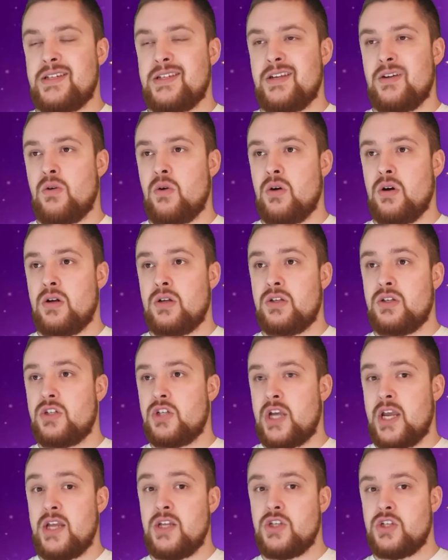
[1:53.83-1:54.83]
it or
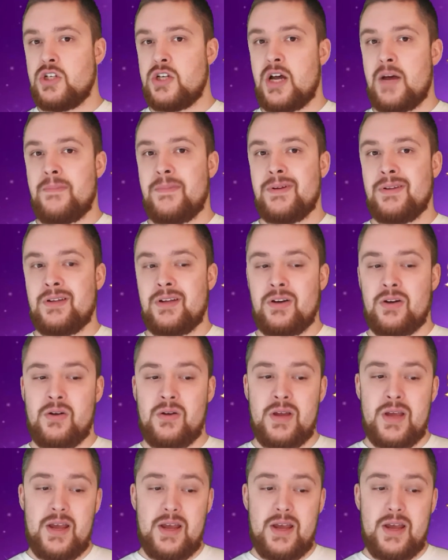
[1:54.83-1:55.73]
change it up a little.